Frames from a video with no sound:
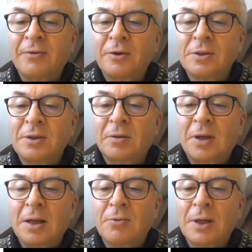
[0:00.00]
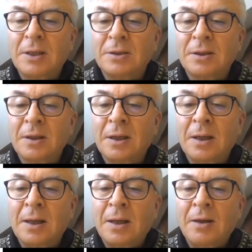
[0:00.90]
first degree equation
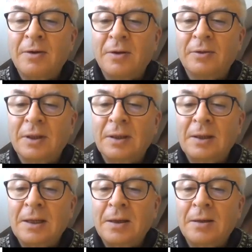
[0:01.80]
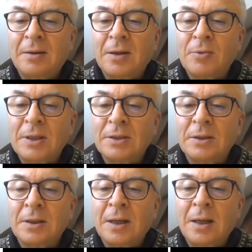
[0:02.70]
on the linear
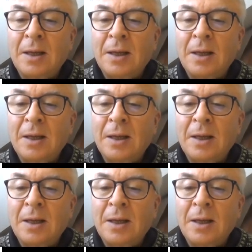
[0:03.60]
equation.